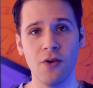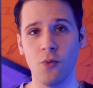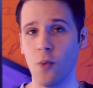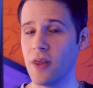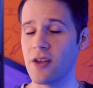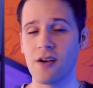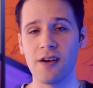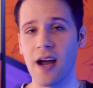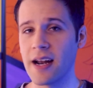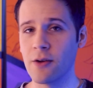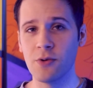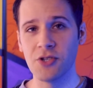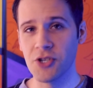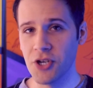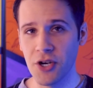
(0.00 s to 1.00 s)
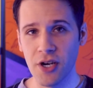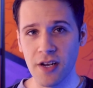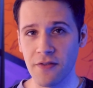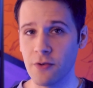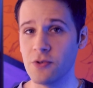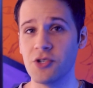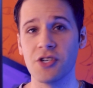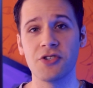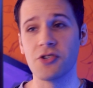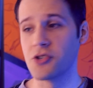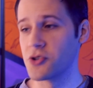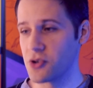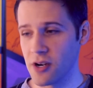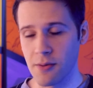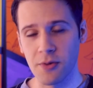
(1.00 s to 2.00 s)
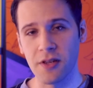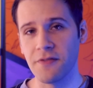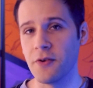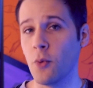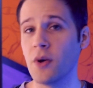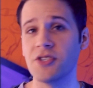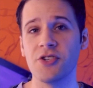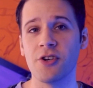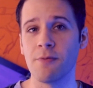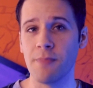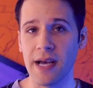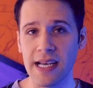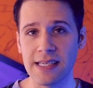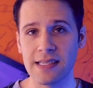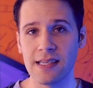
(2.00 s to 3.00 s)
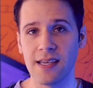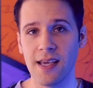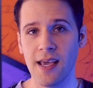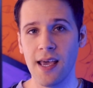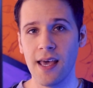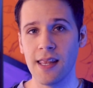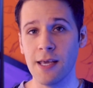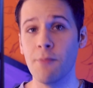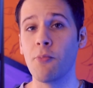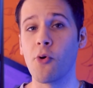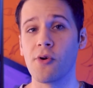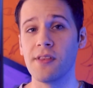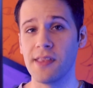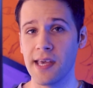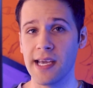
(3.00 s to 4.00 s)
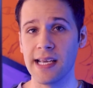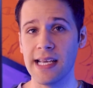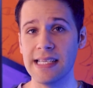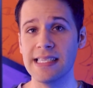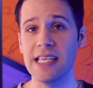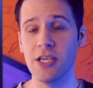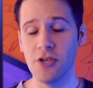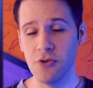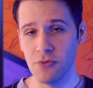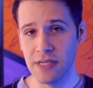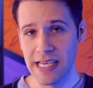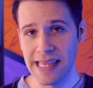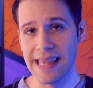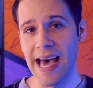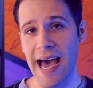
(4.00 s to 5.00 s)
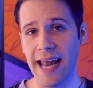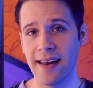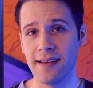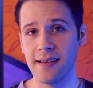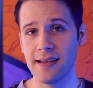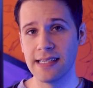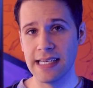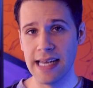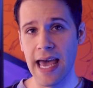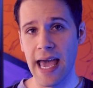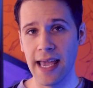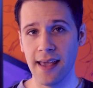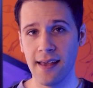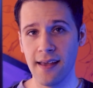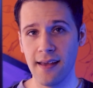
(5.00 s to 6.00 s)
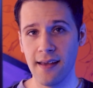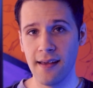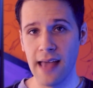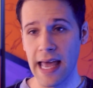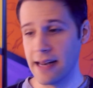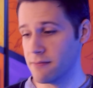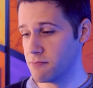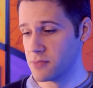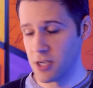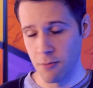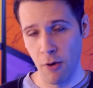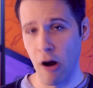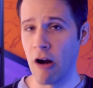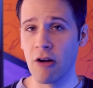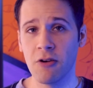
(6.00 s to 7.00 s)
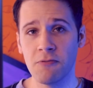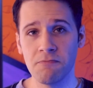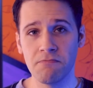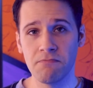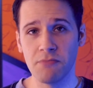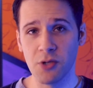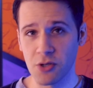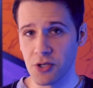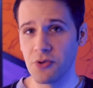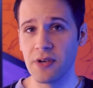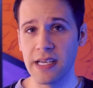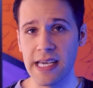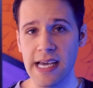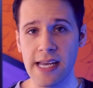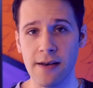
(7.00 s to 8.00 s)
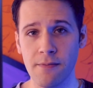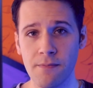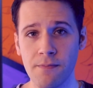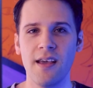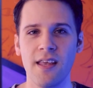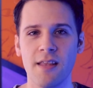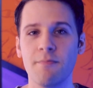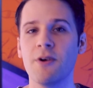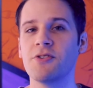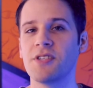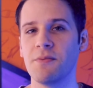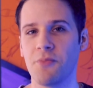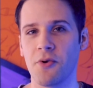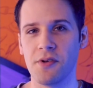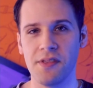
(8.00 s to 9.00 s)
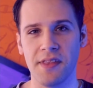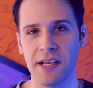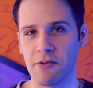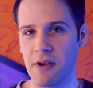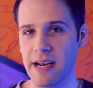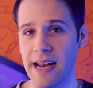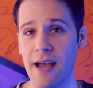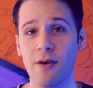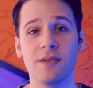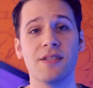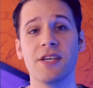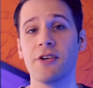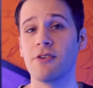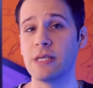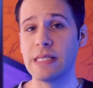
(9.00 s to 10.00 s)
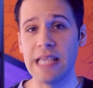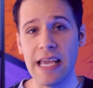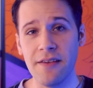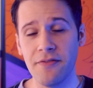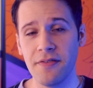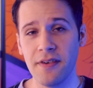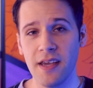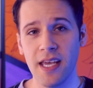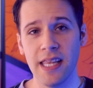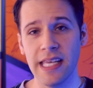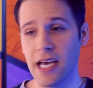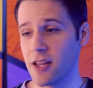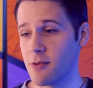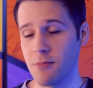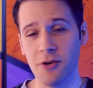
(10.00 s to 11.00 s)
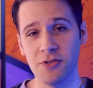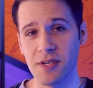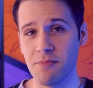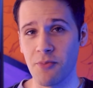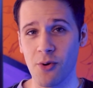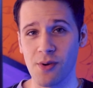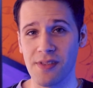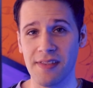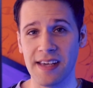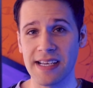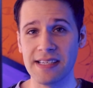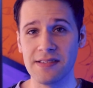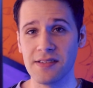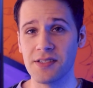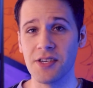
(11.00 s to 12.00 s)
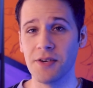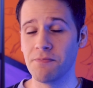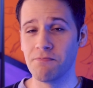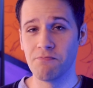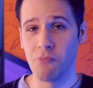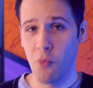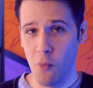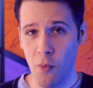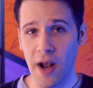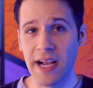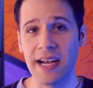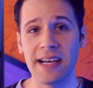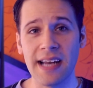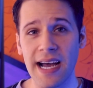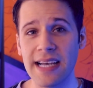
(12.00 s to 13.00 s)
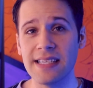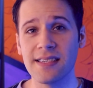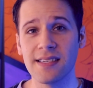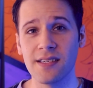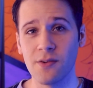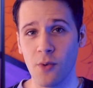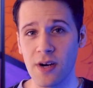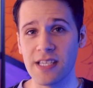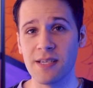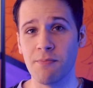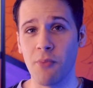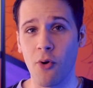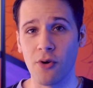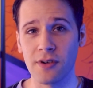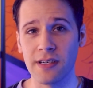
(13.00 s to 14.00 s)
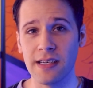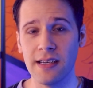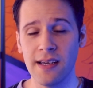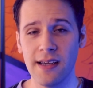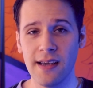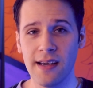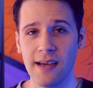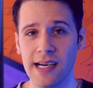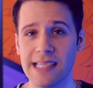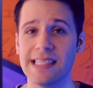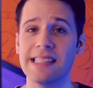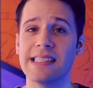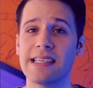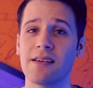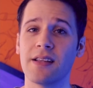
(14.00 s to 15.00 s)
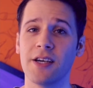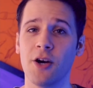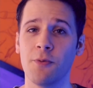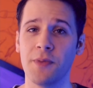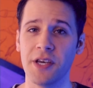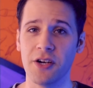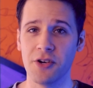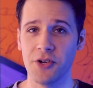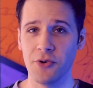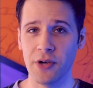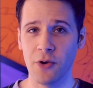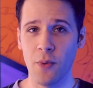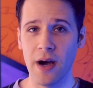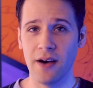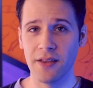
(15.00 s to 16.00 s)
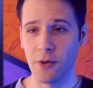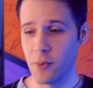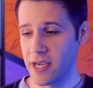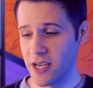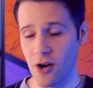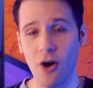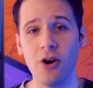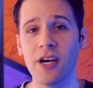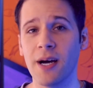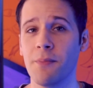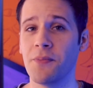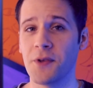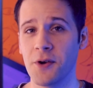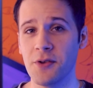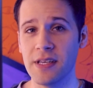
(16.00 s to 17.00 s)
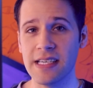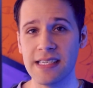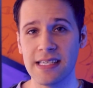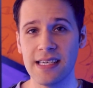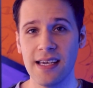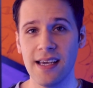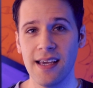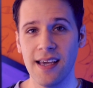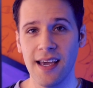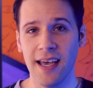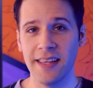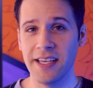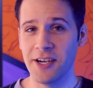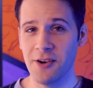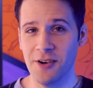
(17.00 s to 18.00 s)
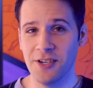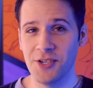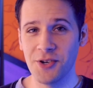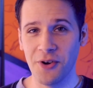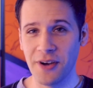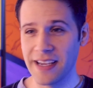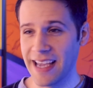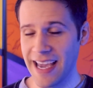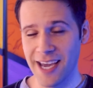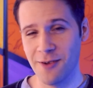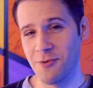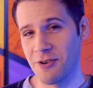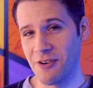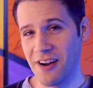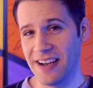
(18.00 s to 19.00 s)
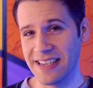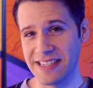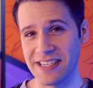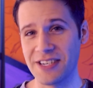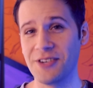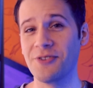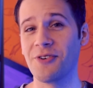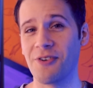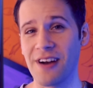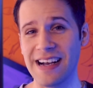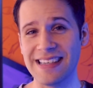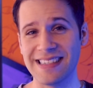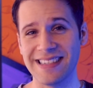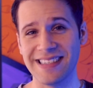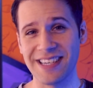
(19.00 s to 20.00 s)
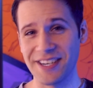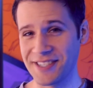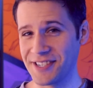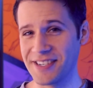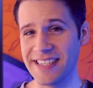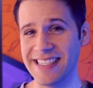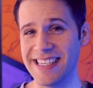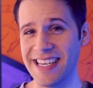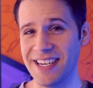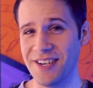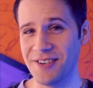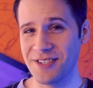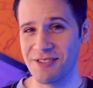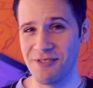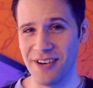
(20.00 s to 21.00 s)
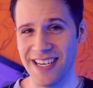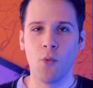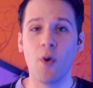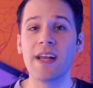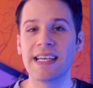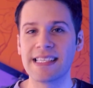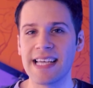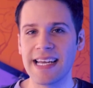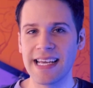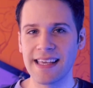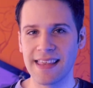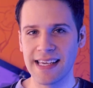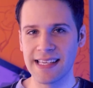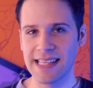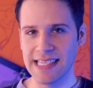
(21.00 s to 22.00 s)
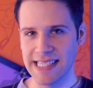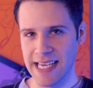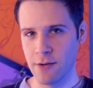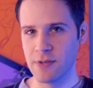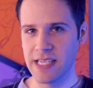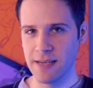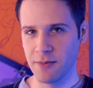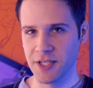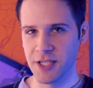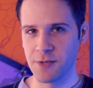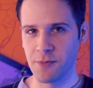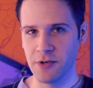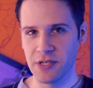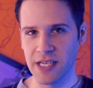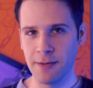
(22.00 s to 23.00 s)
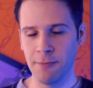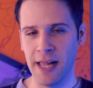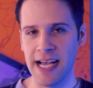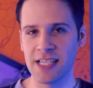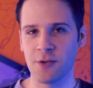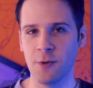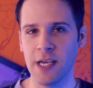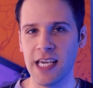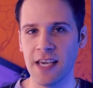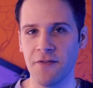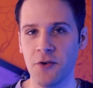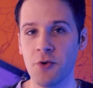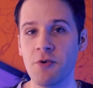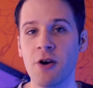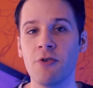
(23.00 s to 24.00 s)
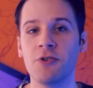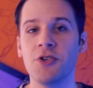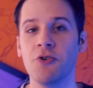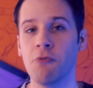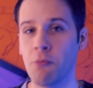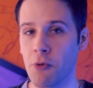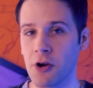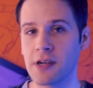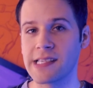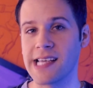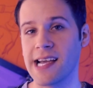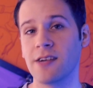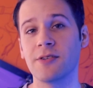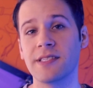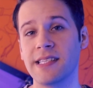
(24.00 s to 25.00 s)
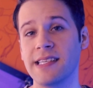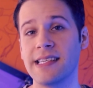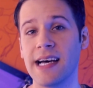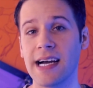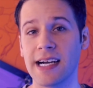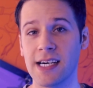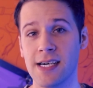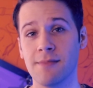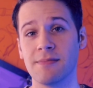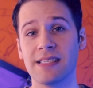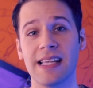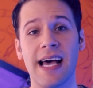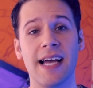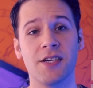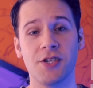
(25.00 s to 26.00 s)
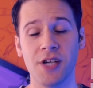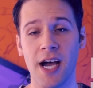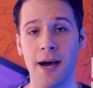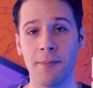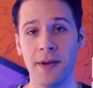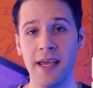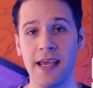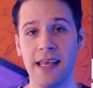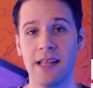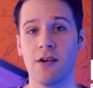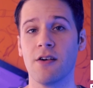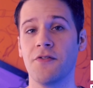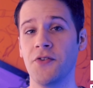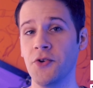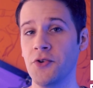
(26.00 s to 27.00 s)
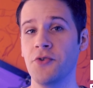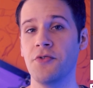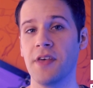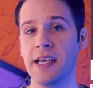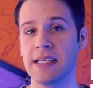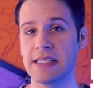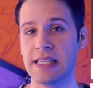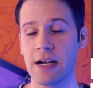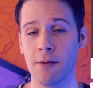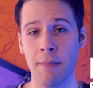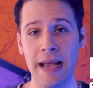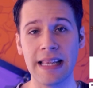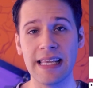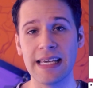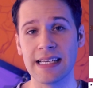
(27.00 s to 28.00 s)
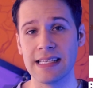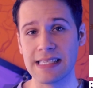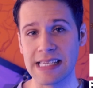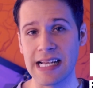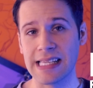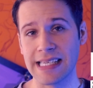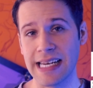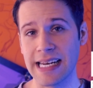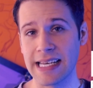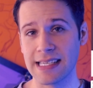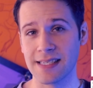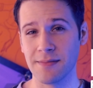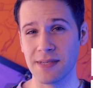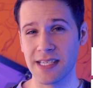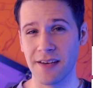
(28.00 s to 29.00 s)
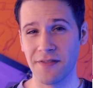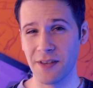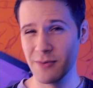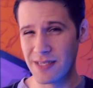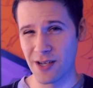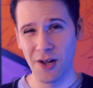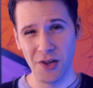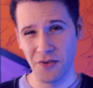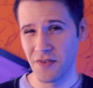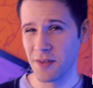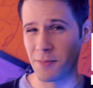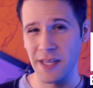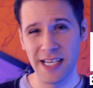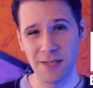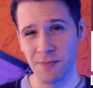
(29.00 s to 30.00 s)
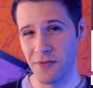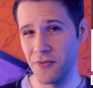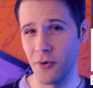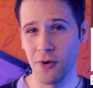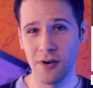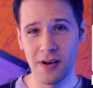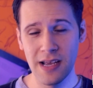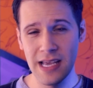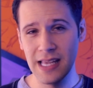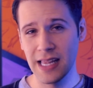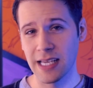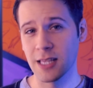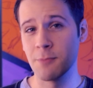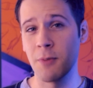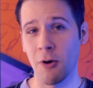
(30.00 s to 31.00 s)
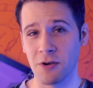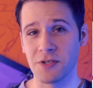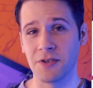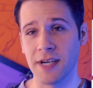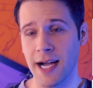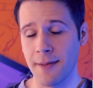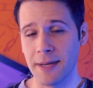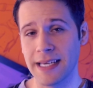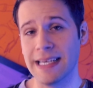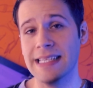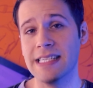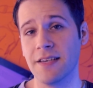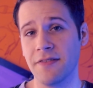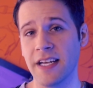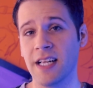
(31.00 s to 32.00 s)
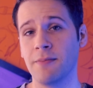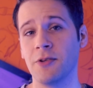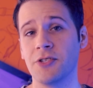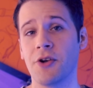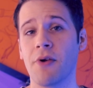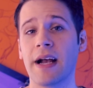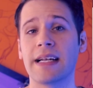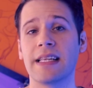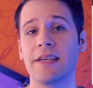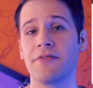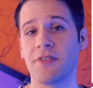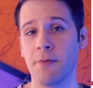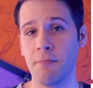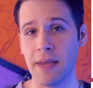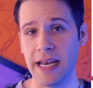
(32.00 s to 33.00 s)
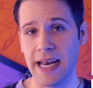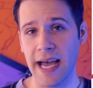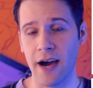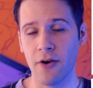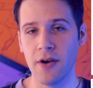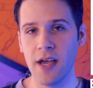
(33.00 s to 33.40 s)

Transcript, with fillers: whether or not it was good, if it was just a scribble, if it wasn't your best. The important thing is that you did that today. And tomorrow, you'll do it again. The most important thing right now is that you're safe. The other most important thing is to recognize what is important. I sincerely hope that you're doing well, that we can all come through this, and that you're enjoying Animal Crossing New Horizons on your Nintendo Switch. One exciting thing that Tay was able to spruce up last week, if you go to brookeseggleston.com/shop, there are a few new things there, mainly consolidating some stuff that was all over the place before, like the Parcel comic. It's available directly from me now.